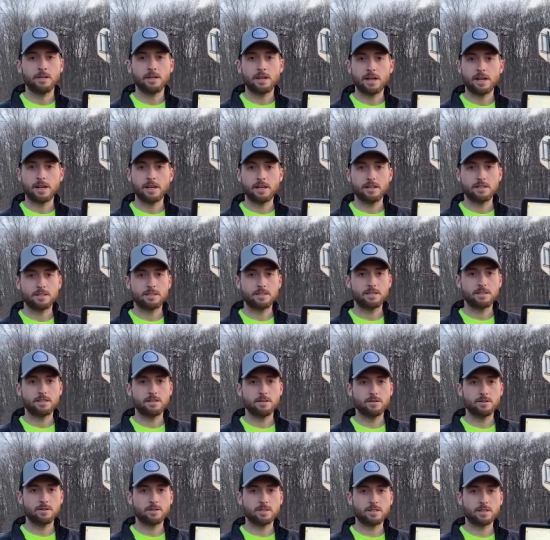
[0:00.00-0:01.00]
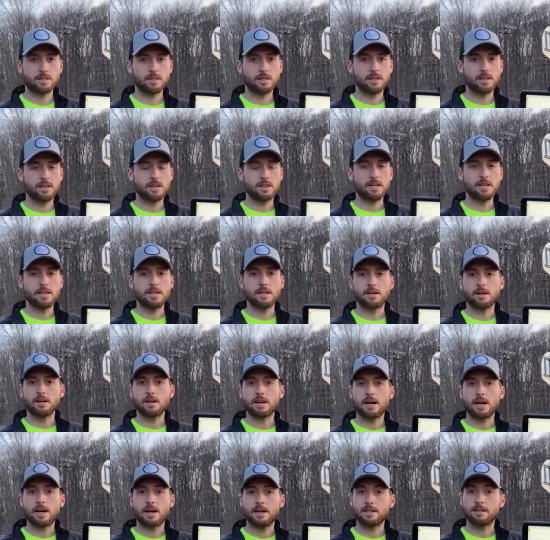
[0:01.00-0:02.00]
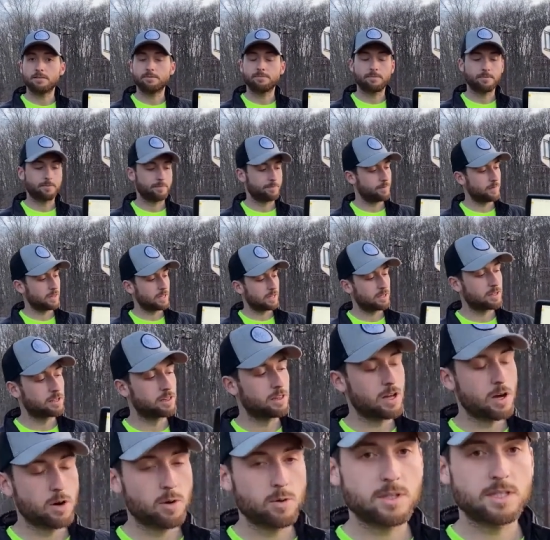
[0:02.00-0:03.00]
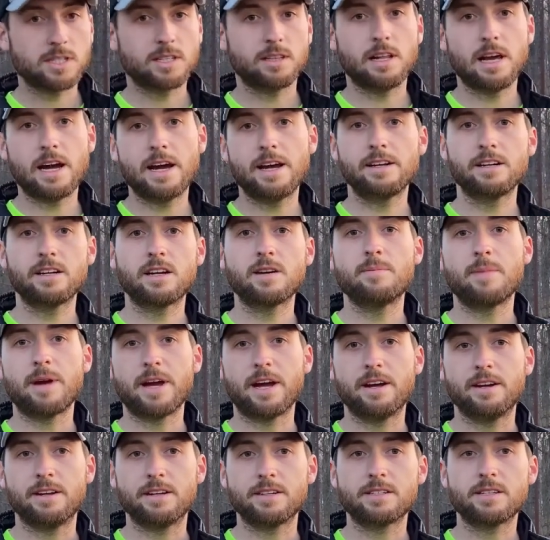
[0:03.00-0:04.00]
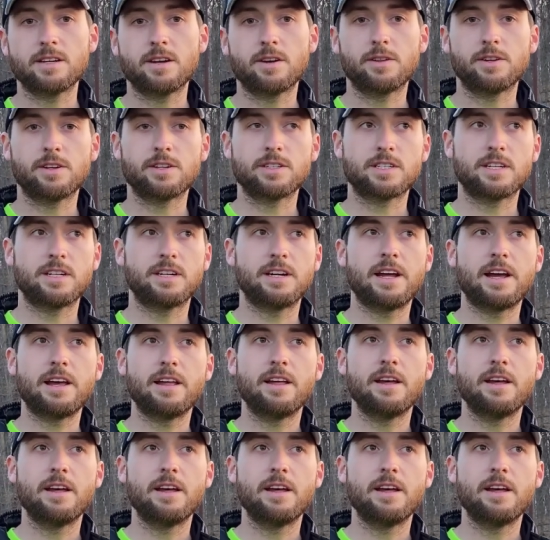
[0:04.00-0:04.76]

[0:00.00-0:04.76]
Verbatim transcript: is use the uh, the close line command. So there's an